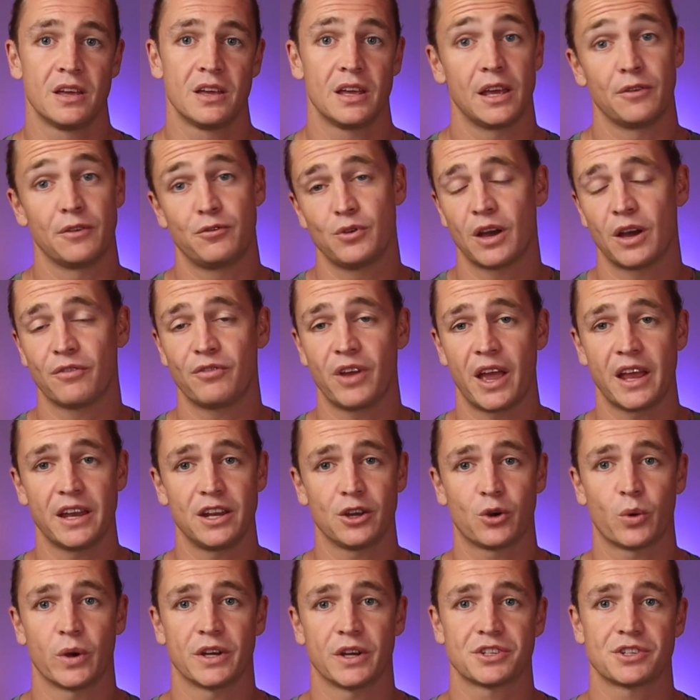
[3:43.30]
If you have
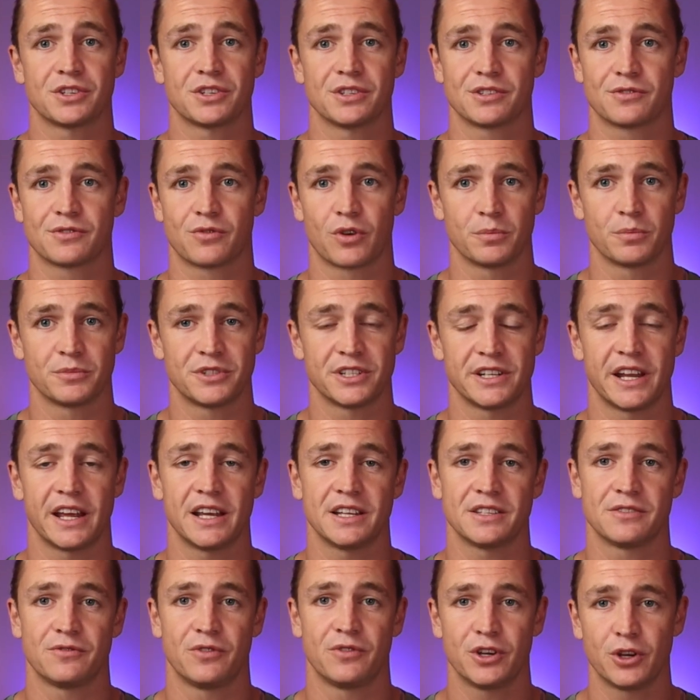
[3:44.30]
any questions from
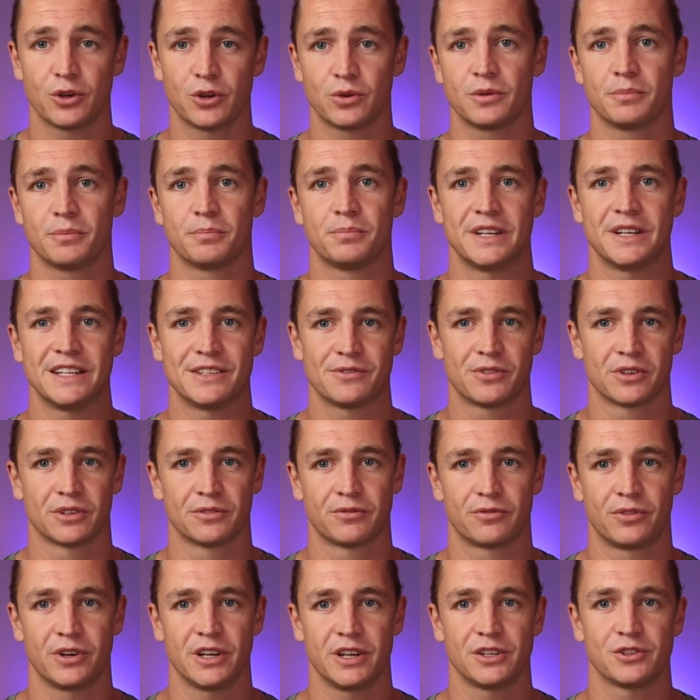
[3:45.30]
today's video, please feel
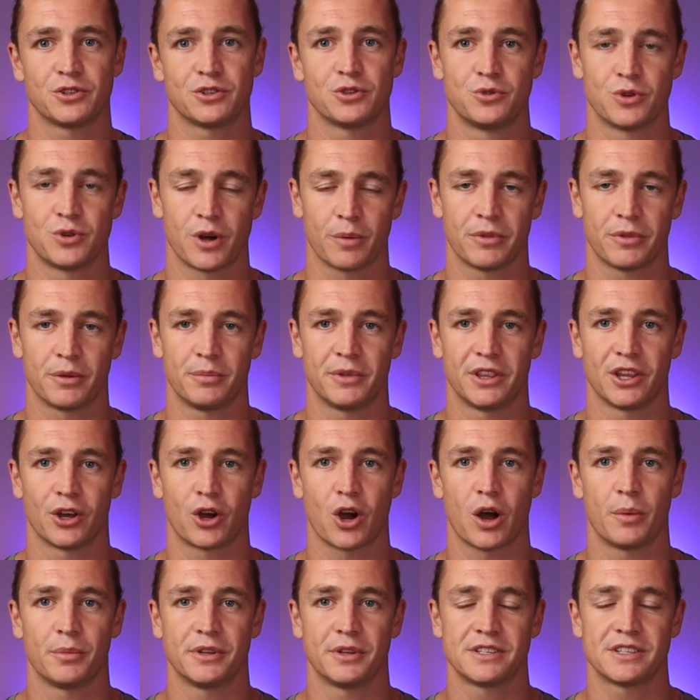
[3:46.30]
free to drop them in the
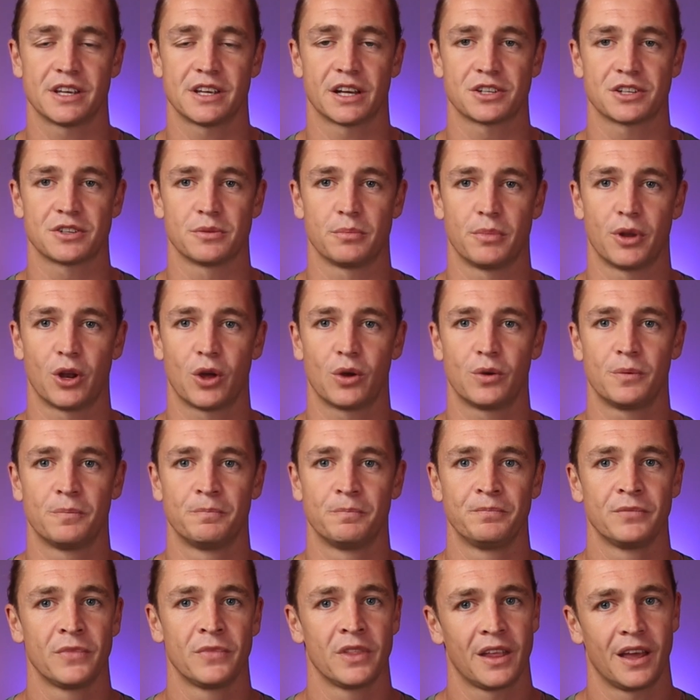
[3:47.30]
comment section below.
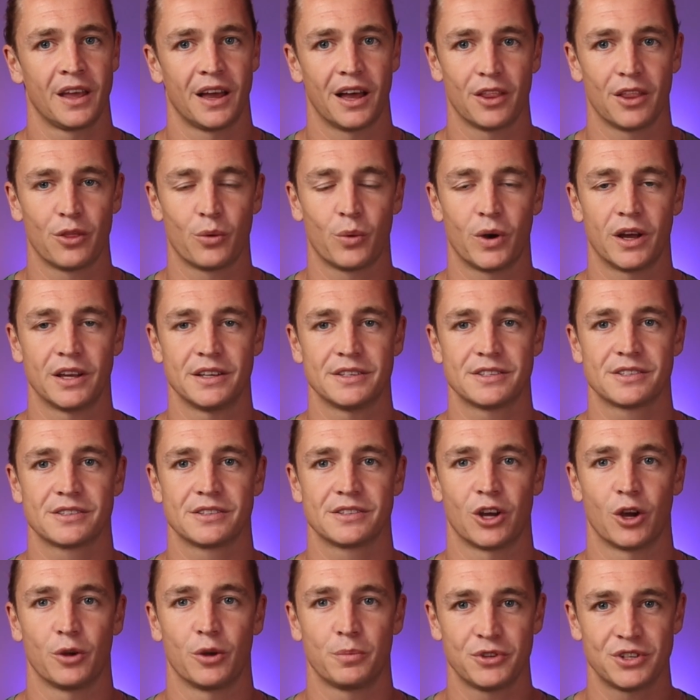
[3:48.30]
Otherwise,
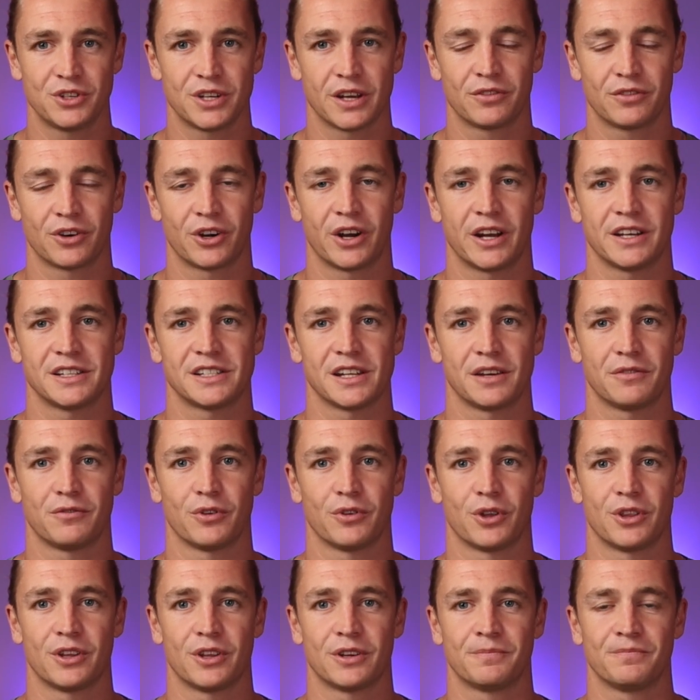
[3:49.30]
I hope that you have a great day
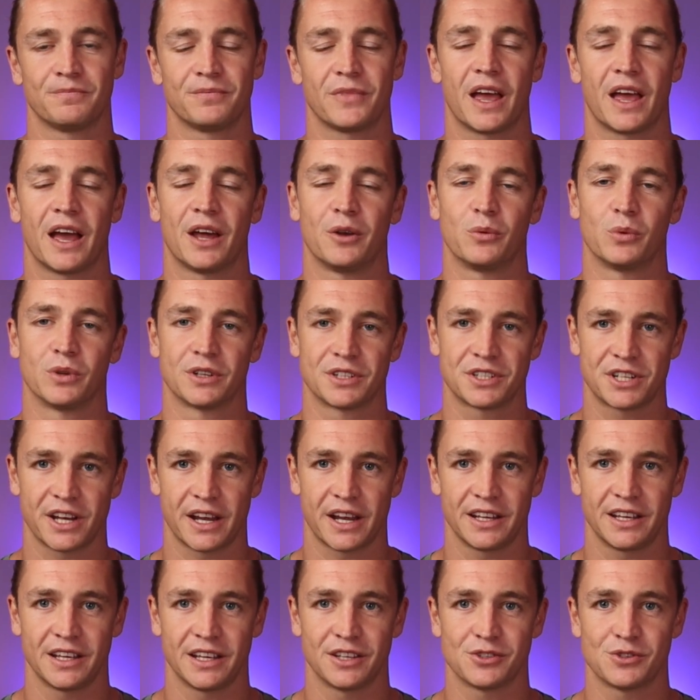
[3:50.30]
further, and we'll
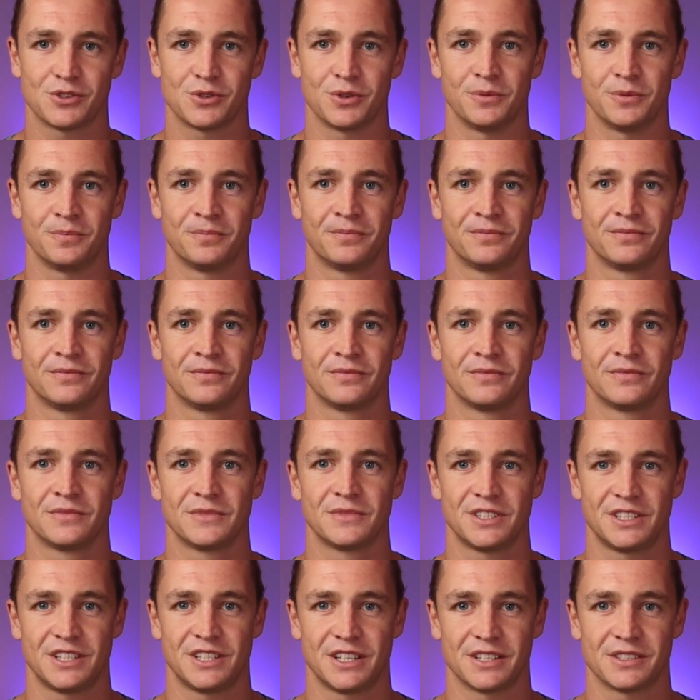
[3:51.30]
chat again soon.
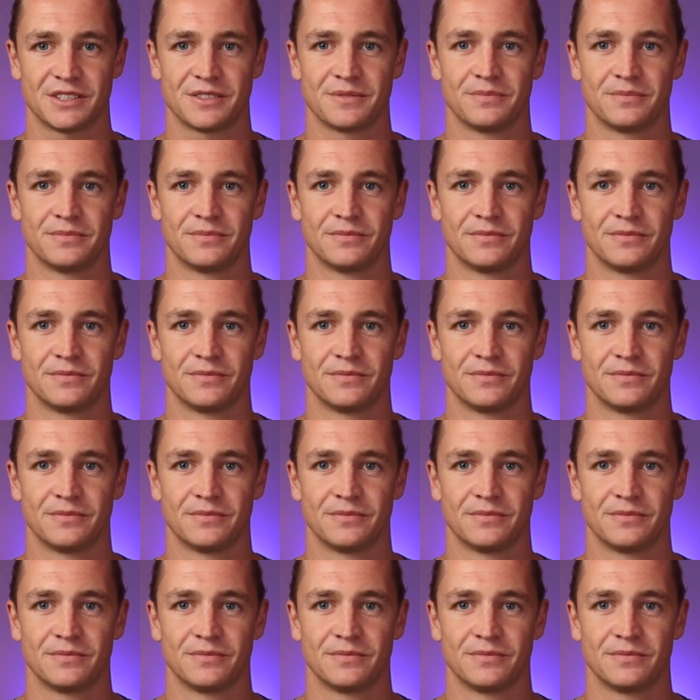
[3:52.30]
Cheers.